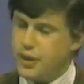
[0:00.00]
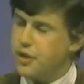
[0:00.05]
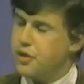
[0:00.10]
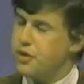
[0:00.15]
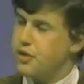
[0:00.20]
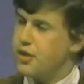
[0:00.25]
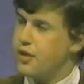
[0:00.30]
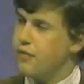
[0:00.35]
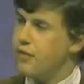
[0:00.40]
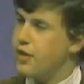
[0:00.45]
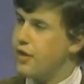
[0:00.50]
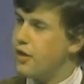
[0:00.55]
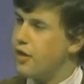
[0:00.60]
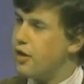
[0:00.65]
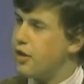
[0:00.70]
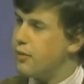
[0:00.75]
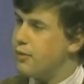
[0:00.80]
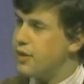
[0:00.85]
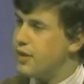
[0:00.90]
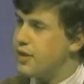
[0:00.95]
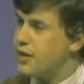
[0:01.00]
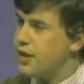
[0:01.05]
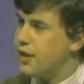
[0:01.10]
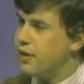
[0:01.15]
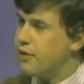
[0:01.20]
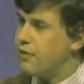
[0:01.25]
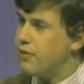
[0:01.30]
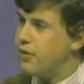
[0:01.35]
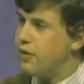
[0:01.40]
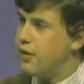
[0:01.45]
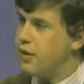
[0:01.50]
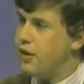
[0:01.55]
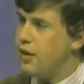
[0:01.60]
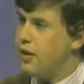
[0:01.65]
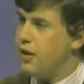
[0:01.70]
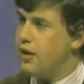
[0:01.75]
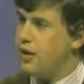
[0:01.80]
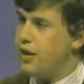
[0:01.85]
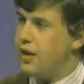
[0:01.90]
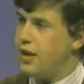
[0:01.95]
pictures of the arm itself,
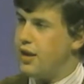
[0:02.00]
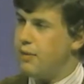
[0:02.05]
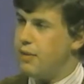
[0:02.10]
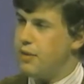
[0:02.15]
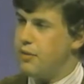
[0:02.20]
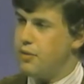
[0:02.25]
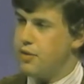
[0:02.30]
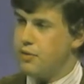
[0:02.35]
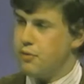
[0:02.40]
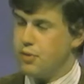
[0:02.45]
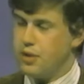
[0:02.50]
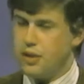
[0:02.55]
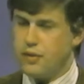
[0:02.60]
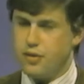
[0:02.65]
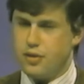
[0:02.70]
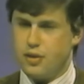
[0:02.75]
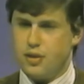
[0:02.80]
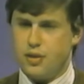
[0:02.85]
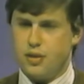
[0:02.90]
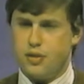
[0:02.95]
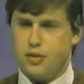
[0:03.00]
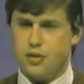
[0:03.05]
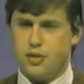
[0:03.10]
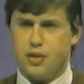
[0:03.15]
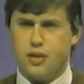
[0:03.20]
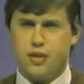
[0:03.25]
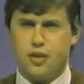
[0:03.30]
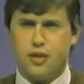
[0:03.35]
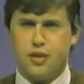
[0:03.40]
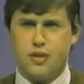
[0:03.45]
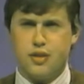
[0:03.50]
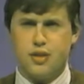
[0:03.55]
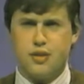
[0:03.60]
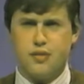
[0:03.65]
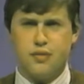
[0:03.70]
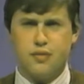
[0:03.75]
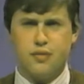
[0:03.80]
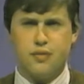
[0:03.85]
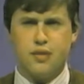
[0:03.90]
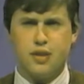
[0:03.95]
and maybe we'll give
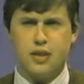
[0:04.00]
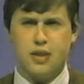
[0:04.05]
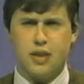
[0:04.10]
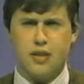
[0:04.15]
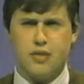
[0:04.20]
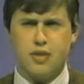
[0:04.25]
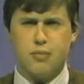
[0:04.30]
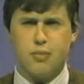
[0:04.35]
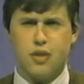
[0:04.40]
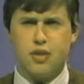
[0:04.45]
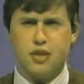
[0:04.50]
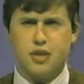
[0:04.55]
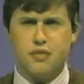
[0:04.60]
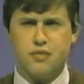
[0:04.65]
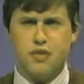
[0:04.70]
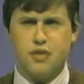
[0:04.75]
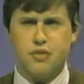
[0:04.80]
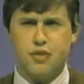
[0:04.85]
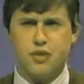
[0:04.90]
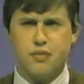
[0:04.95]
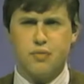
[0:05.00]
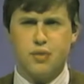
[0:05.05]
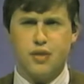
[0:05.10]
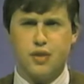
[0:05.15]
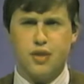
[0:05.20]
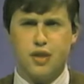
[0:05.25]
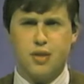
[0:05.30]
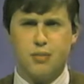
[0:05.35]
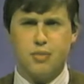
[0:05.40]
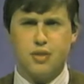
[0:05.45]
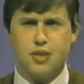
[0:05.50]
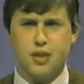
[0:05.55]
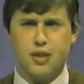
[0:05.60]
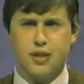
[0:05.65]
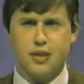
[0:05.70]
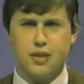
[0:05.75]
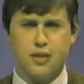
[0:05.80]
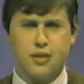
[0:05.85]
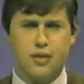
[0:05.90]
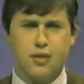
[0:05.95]
have some artist views of what the arm looks
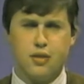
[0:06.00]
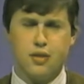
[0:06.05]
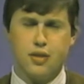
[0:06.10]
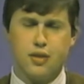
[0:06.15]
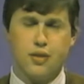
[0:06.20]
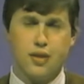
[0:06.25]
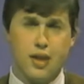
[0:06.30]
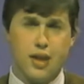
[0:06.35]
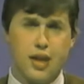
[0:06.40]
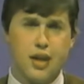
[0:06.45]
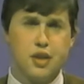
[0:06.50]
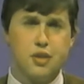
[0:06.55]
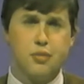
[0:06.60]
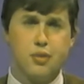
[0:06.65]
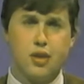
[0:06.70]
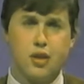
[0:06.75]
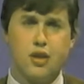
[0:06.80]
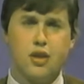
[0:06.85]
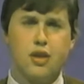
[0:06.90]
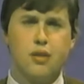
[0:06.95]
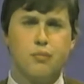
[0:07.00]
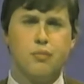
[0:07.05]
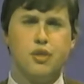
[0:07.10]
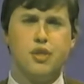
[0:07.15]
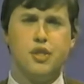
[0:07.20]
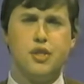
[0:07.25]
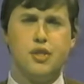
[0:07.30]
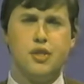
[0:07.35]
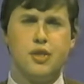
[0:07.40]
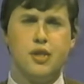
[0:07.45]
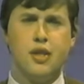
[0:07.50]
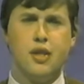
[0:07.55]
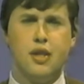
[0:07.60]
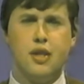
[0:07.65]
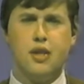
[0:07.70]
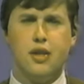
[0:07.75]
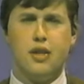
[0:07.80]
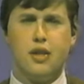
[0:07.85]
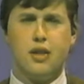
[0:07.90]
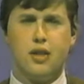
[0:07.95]
like. Then look at the actual arm, which is,
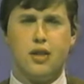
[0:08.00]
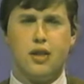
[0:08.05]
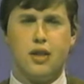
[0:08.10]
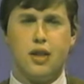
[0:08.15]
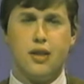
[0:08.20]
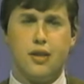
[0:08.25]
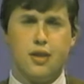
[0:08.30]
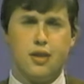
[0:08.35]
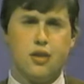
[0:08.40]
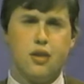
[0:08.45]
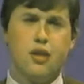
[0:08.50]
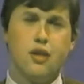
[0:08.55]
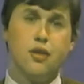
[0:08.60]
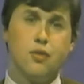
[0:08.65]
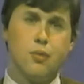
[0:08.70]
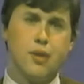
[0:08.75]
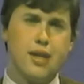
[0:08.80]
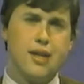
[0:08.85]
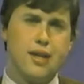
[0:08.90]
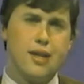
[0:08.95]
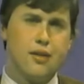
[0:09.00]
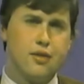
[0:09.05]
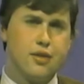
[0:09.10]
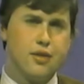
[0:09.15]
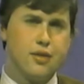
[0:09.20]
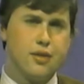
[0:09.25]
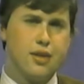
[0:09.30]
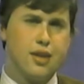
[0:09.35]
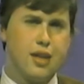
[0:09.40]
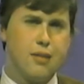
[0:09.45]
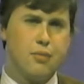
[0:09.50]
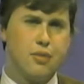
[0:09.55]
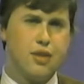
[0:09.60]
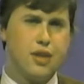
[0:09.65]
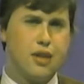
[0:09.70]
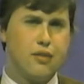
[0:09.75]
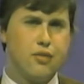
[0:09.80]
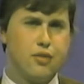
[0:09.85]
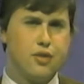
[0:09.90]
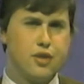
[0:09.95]
I think, on the way down to Cape
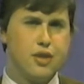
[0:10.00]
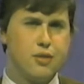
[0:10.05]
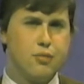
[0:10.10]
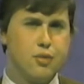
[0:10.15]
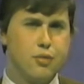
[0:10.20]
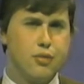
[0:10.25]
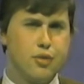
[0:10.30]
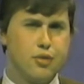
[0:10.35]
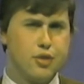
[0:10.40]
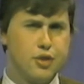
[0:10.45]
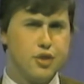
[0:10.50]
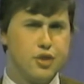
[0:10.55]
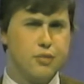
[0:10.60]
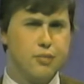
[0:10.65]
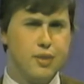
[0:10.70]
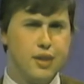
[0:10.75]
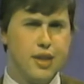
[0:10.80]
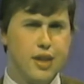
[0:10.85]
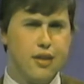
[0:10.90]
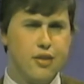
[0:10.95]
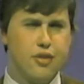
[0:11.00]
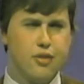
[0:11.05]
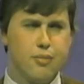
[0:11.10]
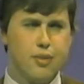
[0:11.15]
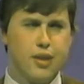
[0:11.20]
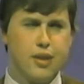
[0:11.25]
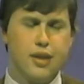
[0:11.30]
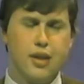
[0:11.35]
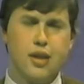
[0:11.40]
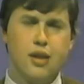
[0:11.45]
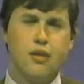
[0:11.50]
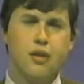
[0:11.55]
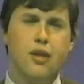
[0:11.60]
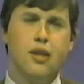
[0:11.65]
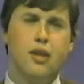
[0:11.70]
Canaveral at this moment, or it should be down there by now.